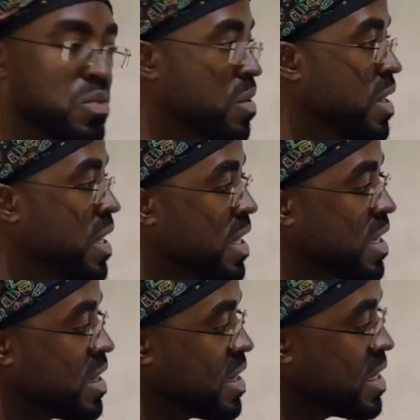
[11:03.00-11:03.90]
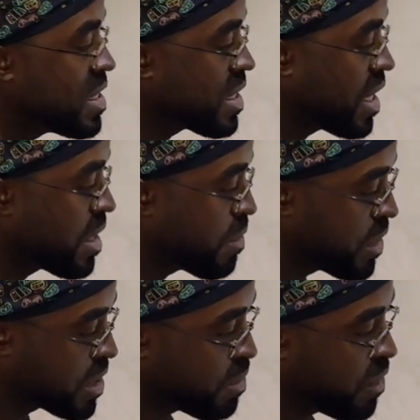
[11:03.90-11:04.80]
So these are the
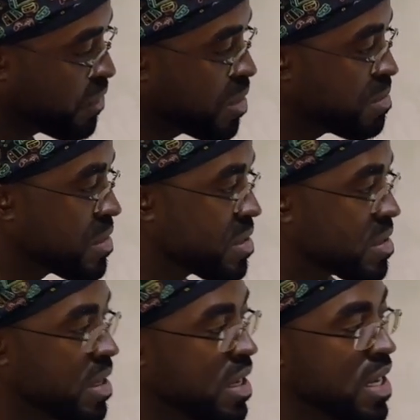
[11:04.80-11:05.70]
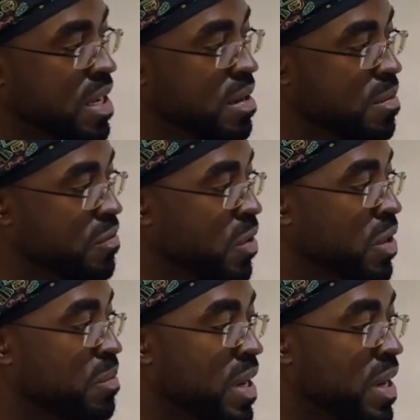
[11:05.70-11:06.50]
principal forms of how we